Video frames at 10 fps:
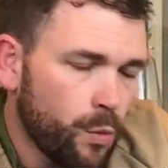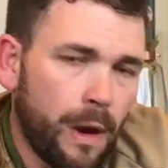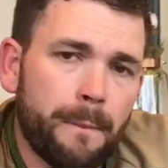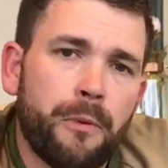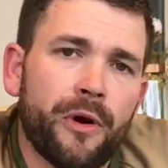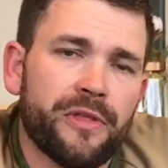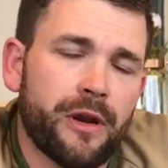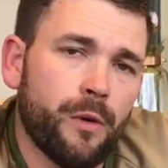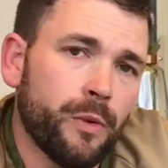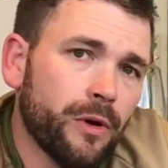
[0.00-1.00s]
One point that
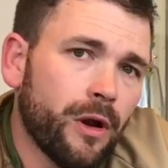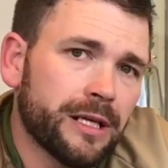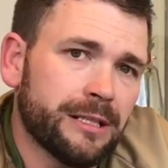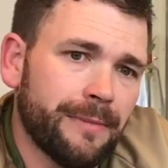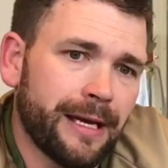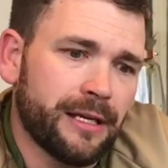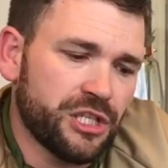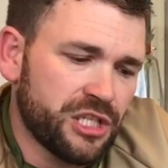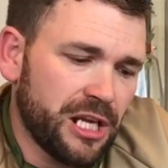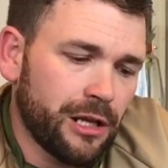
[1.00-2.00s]
I will like to make
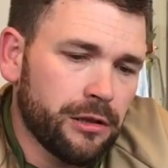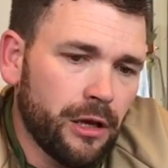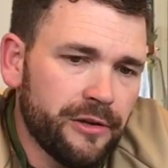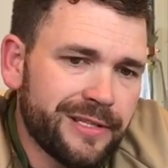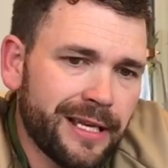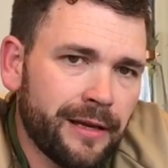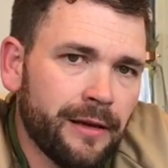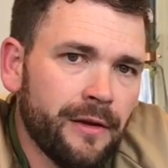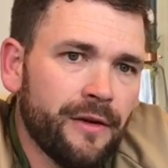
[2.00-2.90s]
just in closing,